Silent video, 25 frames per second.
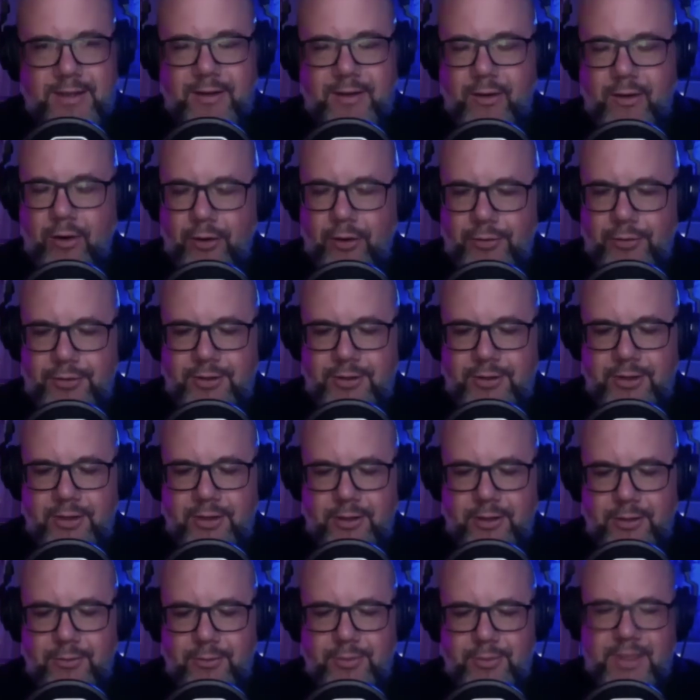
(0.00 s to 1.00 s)

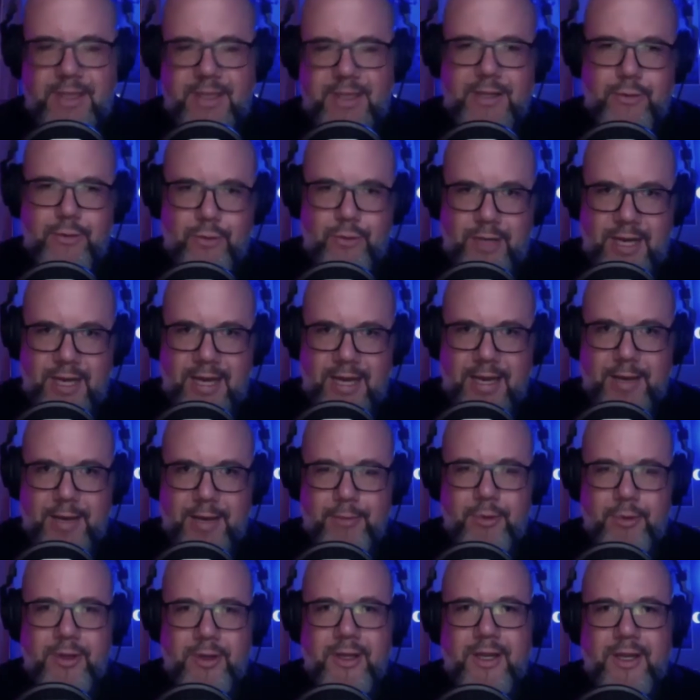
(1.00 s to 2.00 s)
after being in rehab
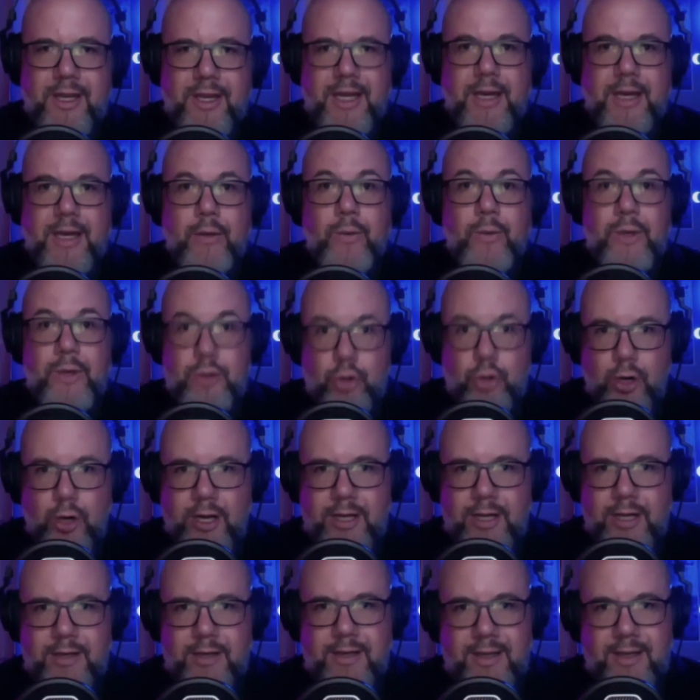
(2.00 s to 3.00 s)
and we
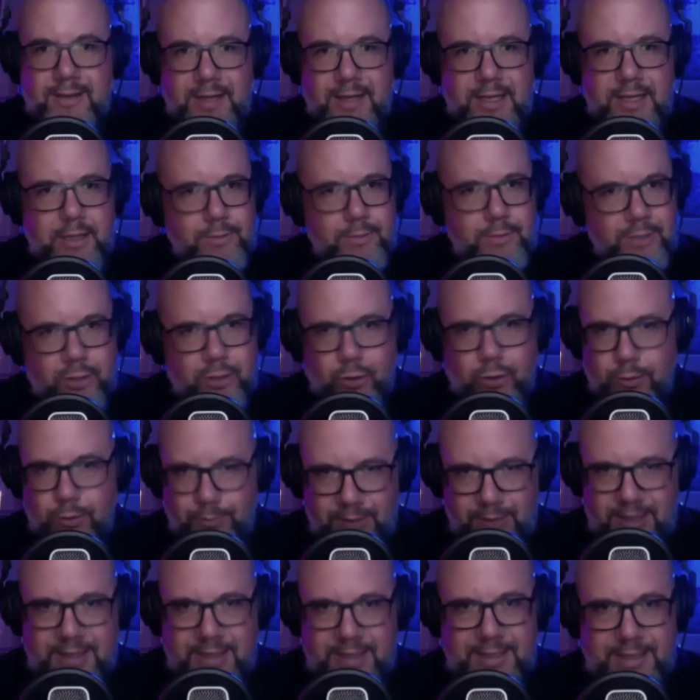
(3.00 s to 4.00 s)
train and they commit
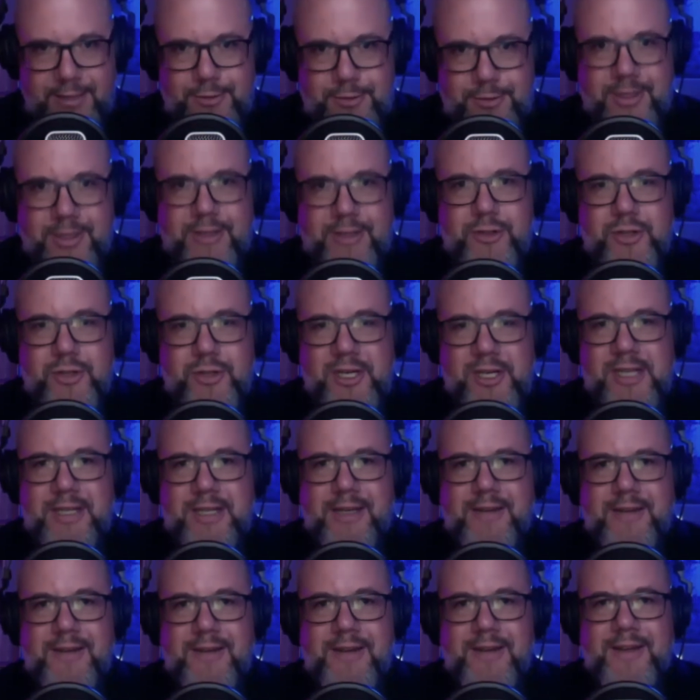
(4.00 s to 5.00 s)
completely to that training.
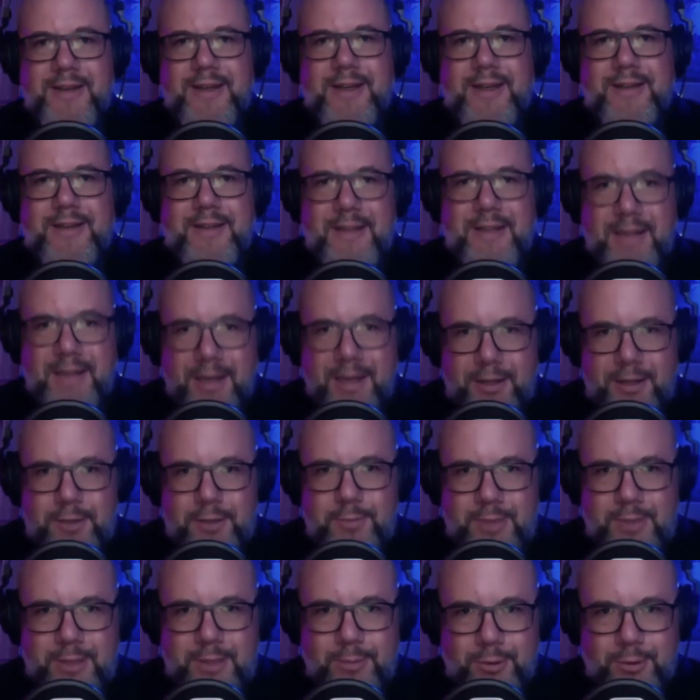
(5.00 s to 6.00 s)
And then other
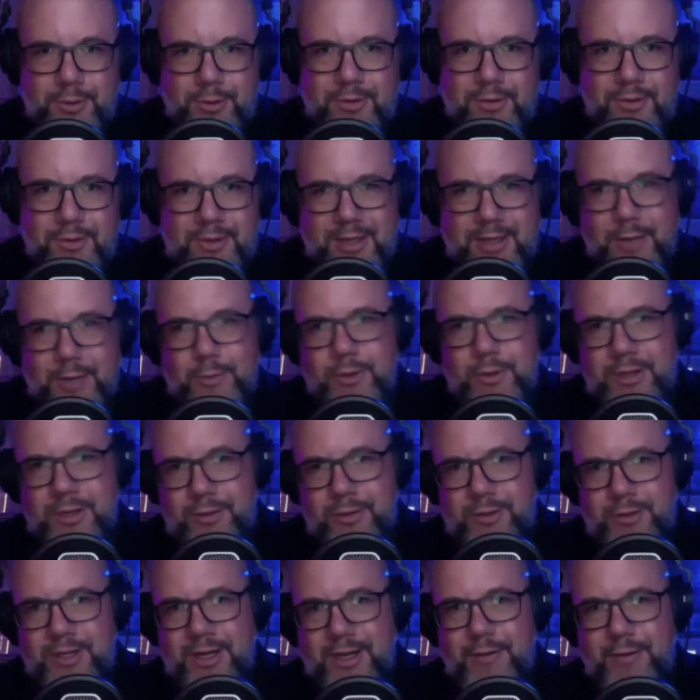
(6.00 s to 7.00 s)
people that were in
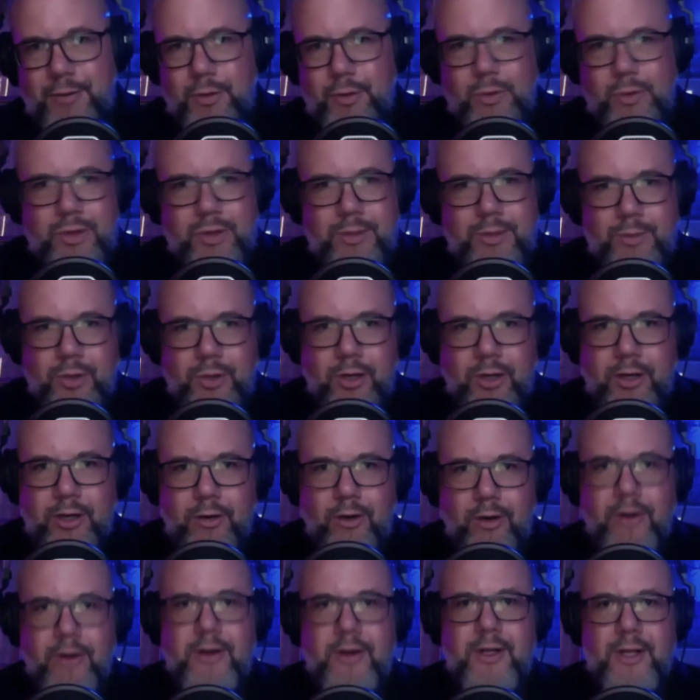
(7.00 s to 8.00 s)
recovery with them are going,
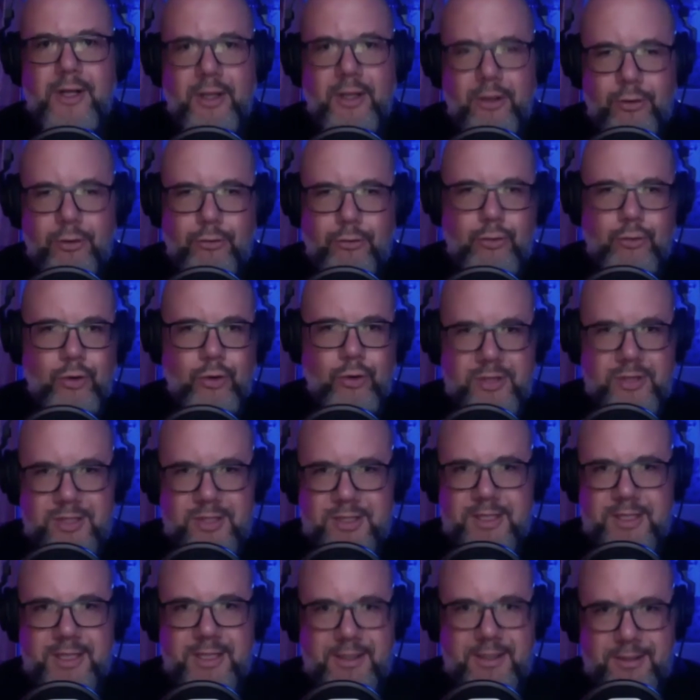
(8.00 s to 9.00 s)
oh, you've cross
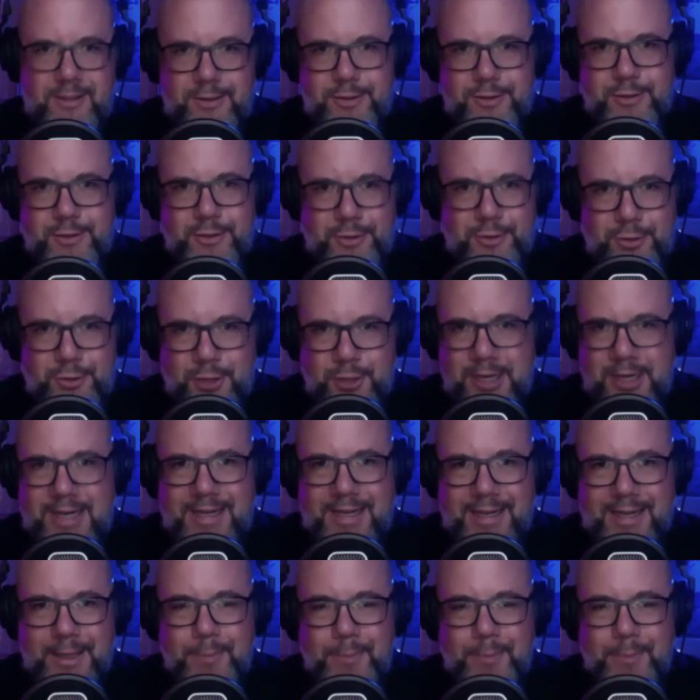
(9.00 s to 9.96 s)
addicted to the training.